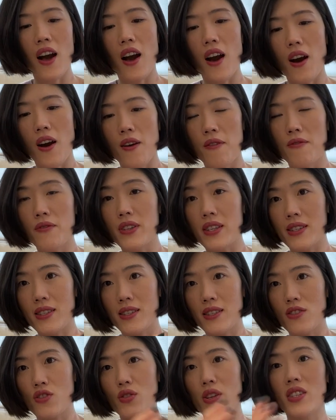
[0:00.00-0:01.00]
of
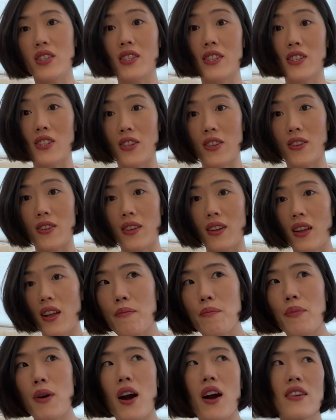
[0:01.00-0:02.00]
this transition.
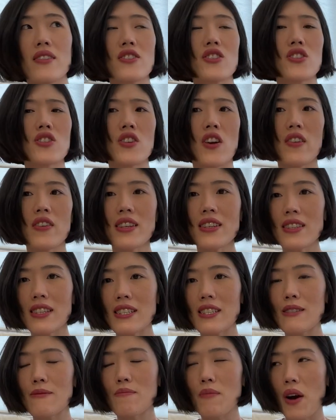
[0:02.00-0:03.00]
But starting
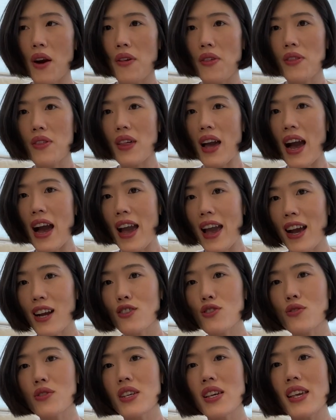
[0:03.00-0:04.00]
this month, I
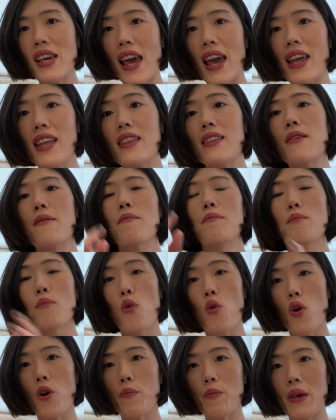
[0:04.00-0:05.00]
actually gained
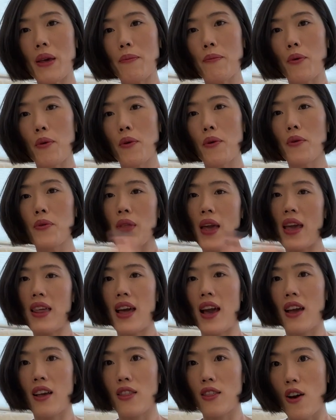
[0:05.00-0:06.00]
more people than
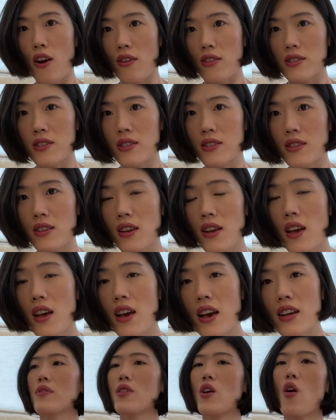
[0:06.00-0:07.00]
I lost.
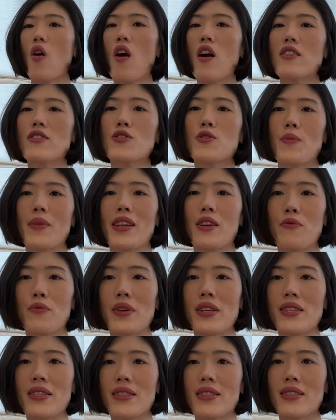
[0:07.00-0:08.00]
There are so many
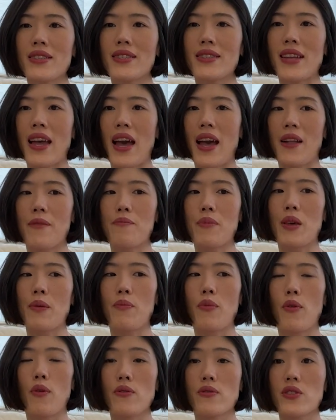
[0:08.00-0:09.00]
reasons that
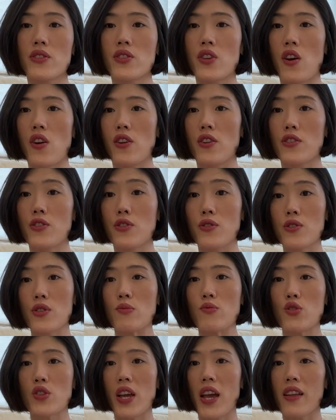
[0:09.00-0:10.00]
people start
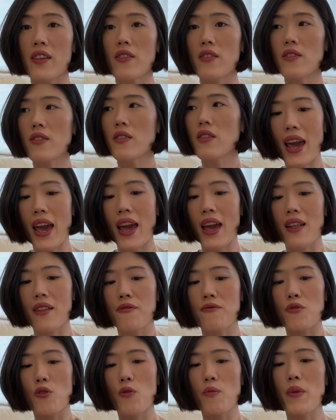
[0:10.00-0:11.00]
YouTube channel. And
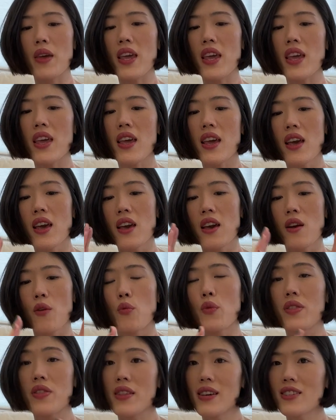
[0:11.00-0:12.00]
for me,
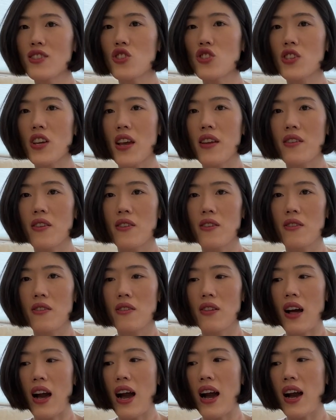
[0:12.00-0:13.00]
with this
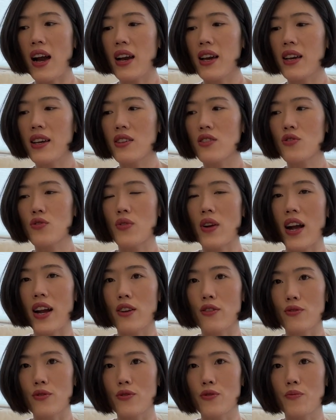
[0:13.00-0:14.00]
channel, I try
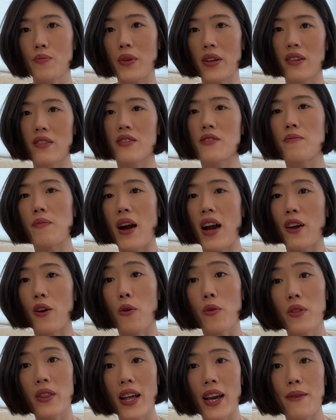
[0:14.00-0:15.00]
to build my
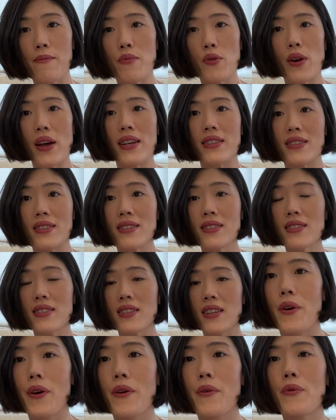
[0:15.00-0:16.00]
online
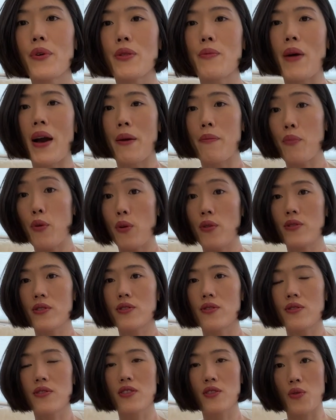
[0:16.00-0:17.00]
presence with my
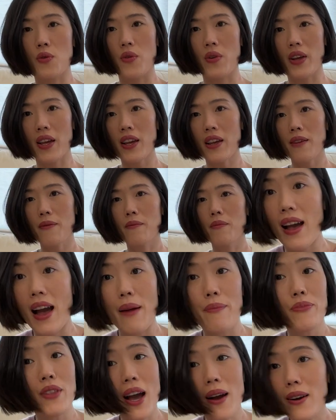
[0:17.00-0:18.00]
personal story.
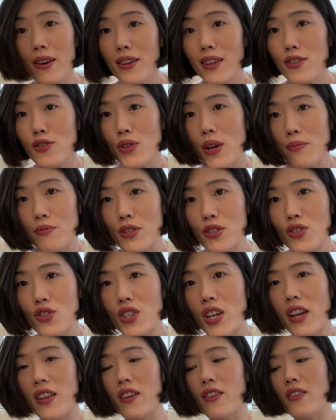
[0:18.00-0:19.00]
I'm not going to drop this
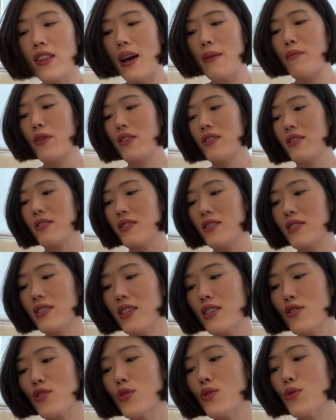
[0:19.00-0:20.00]
channel. I'm going to
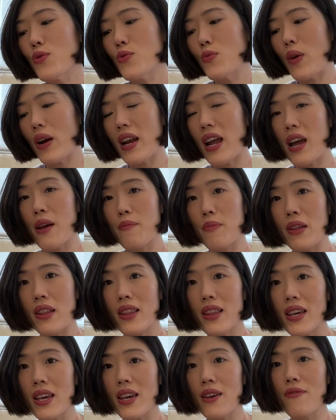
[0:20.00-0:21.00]
stick to what I
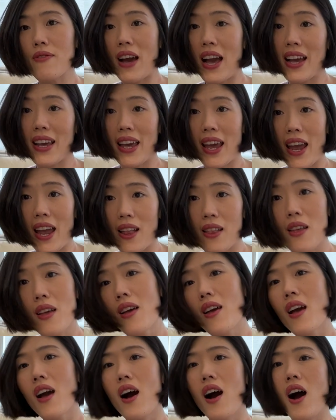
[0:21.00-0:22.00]
believe I can
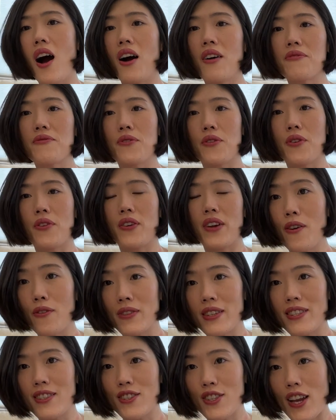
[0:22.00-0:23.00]
offer on
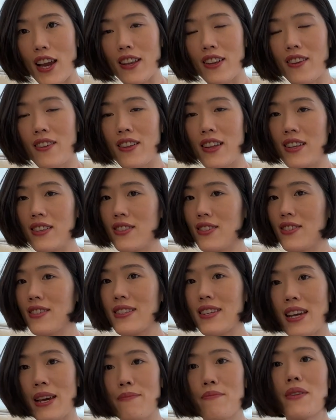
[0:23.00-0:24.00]
this channel and
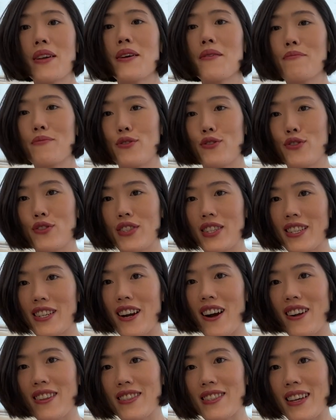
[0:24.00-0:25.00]
just keep producing
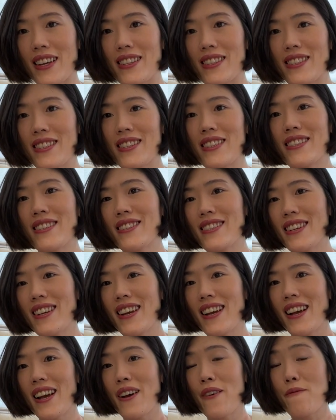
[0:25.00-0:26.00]
content
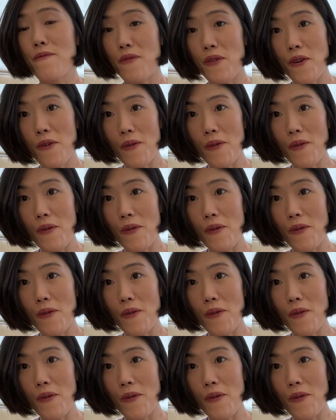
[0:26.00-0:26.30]
for a